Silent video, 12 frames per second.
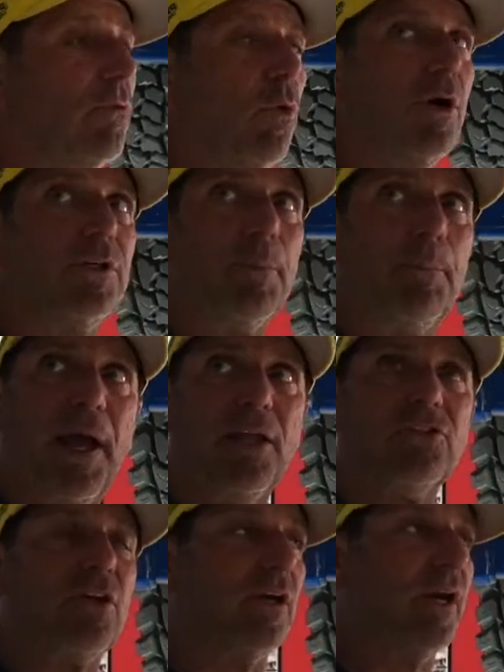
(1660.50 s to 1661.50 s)
Well, it
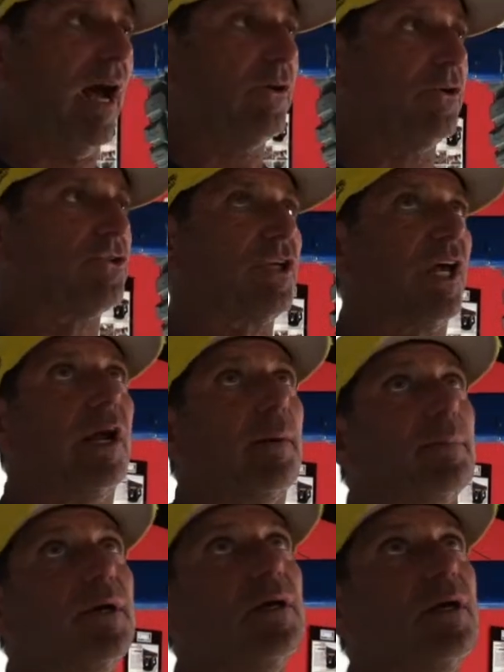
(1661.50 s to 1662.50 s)
depends on how you're set
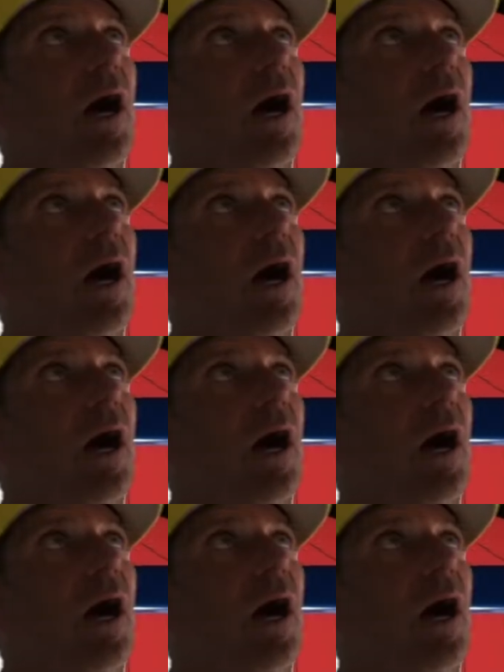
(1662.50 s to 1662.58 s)
up.